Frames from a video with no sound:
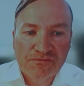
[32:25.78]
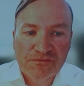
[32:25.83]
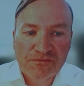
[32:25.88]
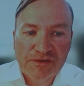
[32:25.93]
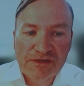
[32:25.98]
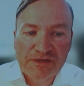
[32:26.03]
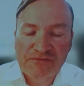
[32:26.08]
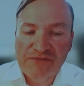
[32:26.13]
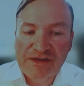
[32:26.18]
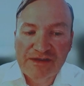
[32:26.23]

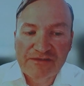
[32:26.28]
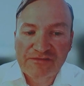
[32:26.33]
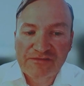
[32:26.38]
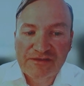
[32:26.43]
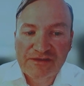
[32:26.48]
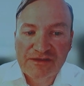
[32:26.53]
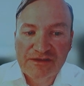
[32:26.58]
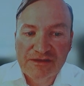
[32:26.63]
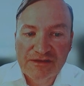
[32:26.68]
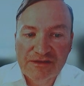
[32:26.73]
invest
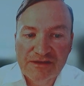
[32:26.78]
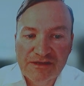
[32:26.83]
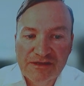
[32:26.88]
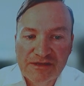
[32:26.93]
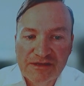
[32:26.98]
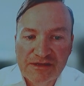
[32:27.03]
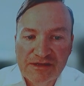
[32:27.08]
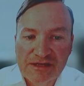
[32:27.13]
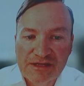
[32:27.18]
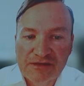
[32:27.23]

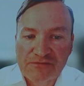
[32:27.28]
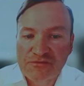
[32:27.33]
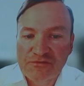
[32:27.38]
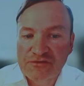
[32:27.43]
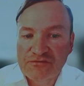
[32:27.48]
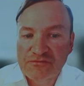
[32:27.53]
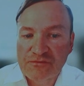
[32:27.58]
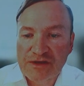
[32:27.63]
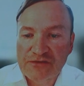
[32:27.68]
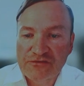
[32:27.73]
in
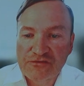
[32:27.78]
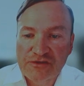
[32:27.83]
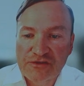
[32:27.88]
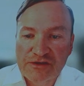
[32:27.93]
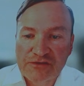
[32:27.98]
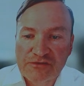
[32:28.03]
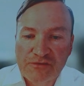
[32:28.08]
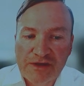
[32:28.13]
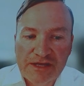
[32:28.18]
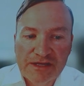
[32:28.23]
infrastructure and
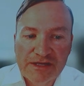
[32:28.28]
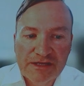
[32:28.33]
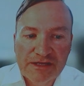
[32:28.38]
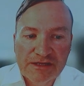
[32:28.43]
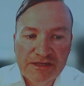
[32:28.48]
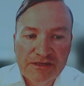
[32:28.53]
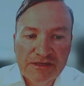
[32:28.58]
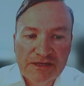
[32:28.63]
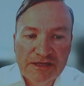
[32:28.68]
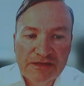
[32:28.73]
training
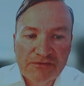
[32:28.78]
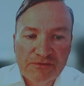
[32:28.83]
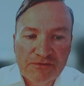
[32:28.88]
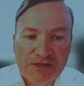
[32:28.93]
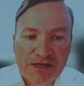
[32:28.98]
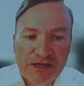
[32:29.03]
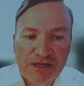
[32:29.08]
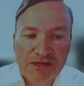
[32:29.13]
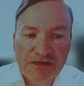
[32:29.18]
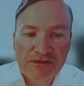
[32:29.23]
in that
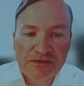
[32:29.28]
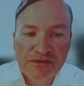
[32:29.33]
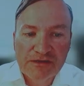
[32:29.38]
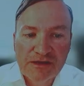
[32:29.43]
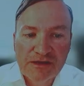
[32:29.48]
regard.